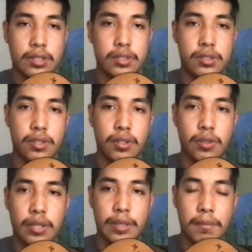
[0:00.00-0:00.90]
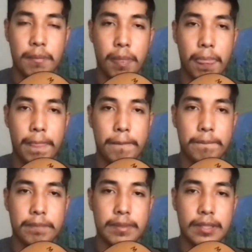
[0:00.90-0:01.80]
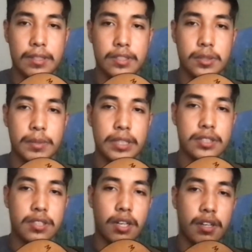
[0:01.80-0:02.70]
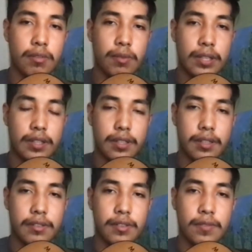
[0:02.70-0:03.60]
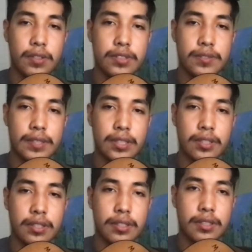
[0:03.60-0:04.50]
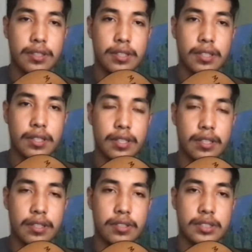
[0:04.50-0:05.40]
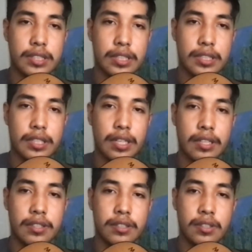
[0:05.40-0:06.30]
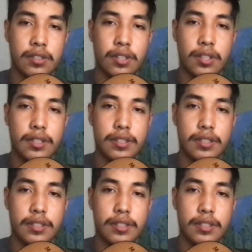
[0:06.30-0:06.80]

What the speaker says: So we're gonna start off with the first finger, the second, and the third,